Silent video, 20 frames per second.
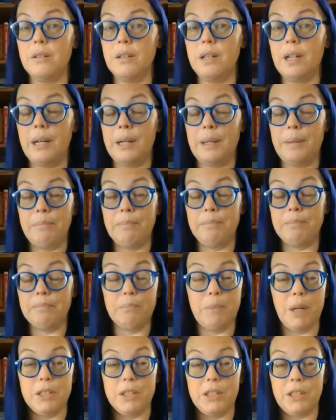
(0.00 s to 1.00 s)

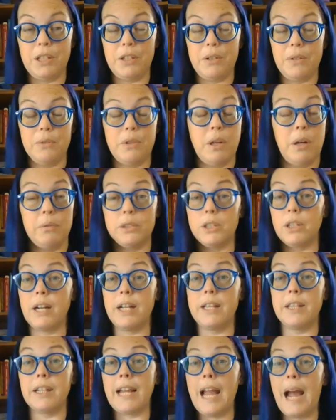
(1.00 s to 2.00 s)
Montague, no,
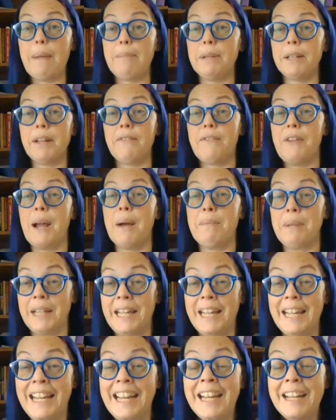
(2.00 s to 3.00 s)
sorry, the Capulet
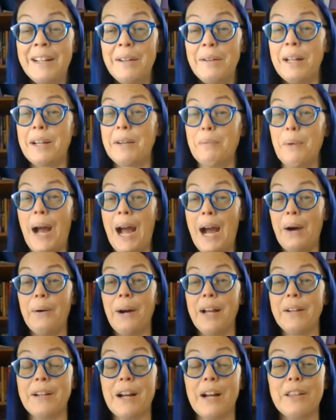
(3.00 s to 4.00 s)
family. Like, wow,
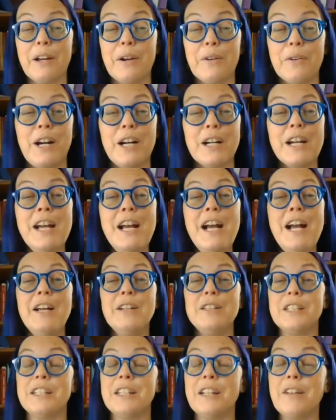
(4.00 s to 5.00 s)
I got that wrong.
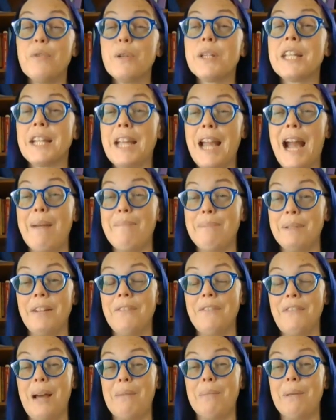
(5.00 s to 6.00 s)
She's lived with the
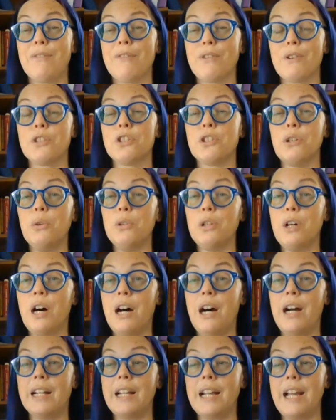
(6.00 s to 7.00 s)
Capulet family for so
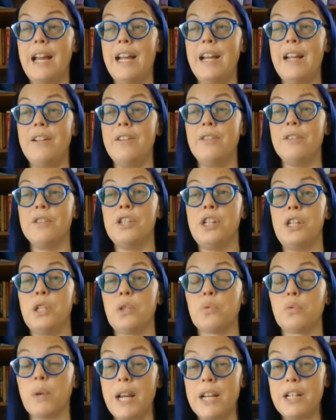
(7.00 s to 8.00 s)
long, and
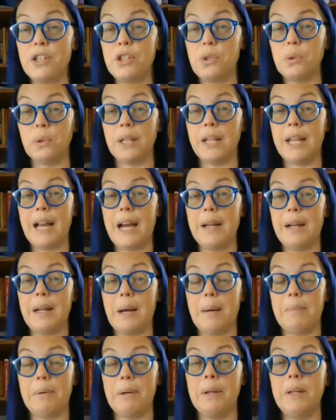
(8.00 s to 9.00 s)
she's raised Juliet
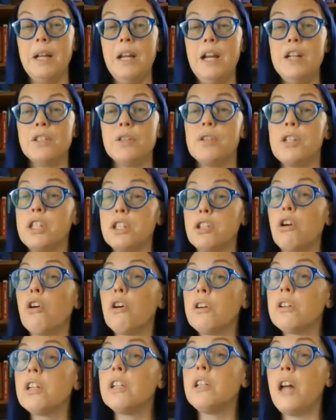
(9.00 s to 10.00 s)
up. So she's
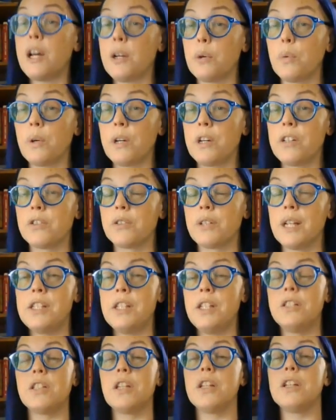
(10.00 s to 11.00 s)
heard a lot of words, right?
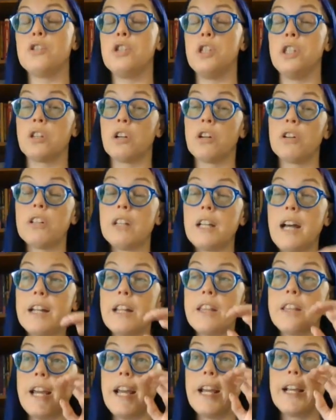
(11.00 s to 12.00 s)
She's heard a lot
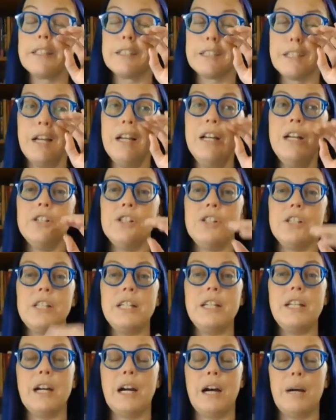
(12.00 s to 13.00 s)
of things.
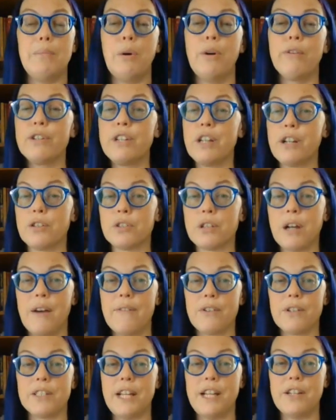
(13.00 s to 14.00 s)
She overhears
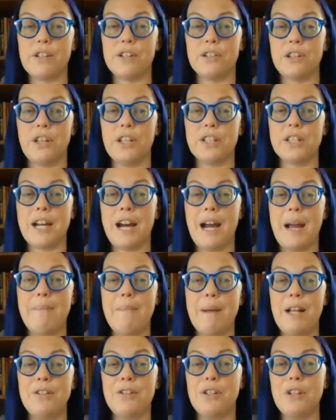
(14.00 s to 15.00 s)
conversations all the time,
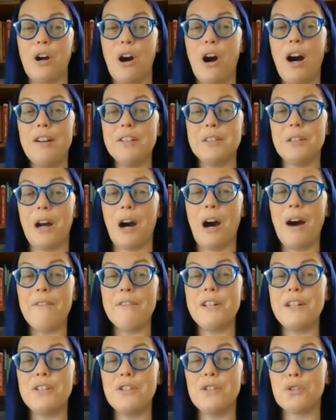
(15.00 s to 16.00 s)
and she also
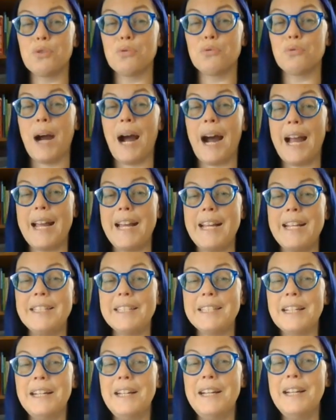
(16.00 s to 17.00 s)
often
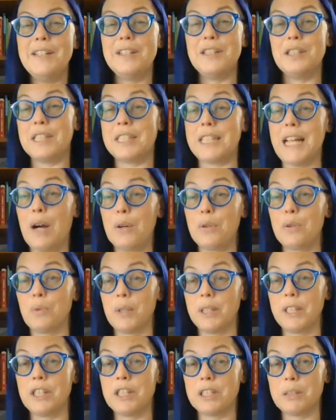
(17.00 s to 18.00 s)
tries to sound
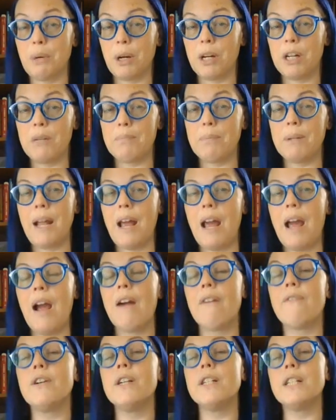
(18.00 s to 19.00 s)
really smart, but
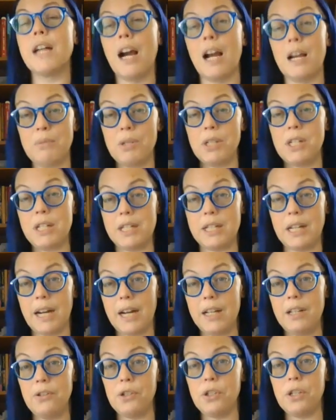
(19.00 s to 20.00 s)
every time she
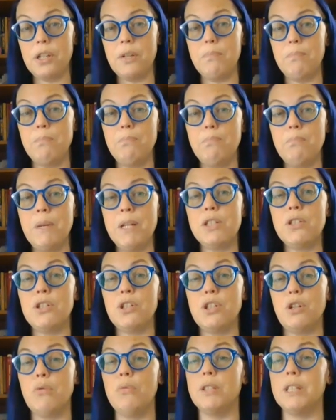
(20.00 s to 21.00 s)
does, she
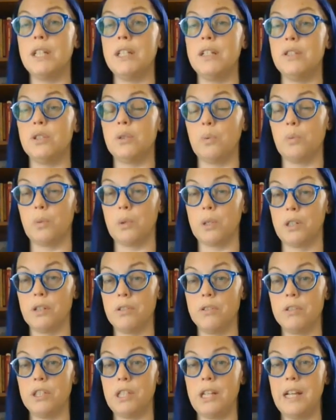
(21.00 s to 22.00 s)
misuses
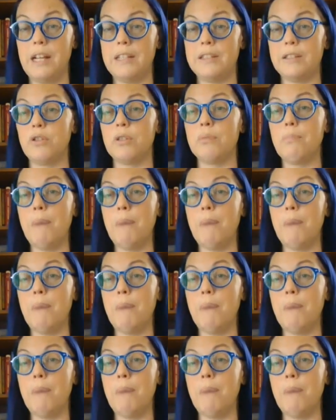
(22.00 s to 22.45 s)
words. She has those